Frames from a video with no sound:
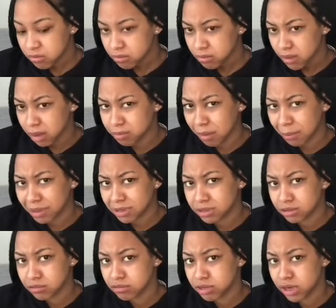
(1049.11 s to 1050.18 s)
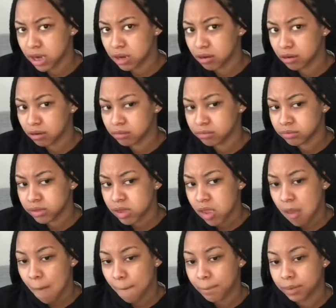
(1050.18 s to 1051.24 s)
I'm not about to associate her,
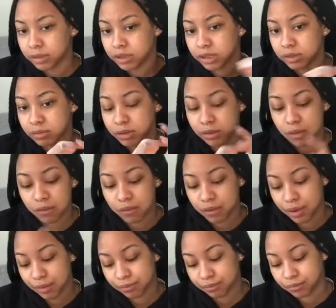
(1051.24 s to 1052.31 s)
pretend to be her friend,